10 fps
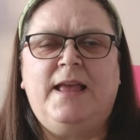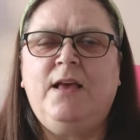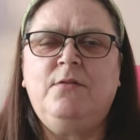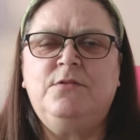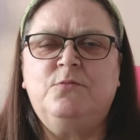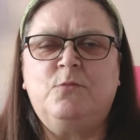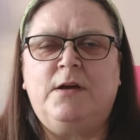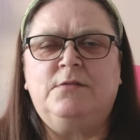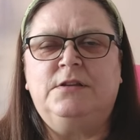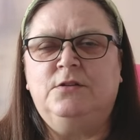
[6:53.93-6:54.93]
health,
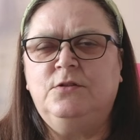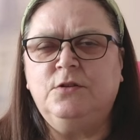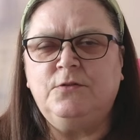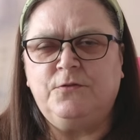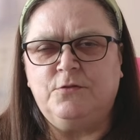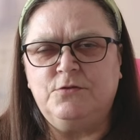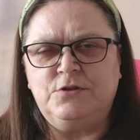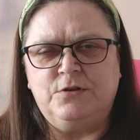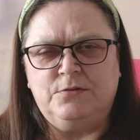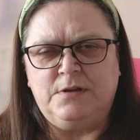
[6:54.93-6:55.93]
wealth and good
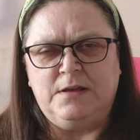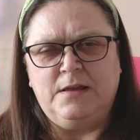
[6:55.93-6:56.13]
fortune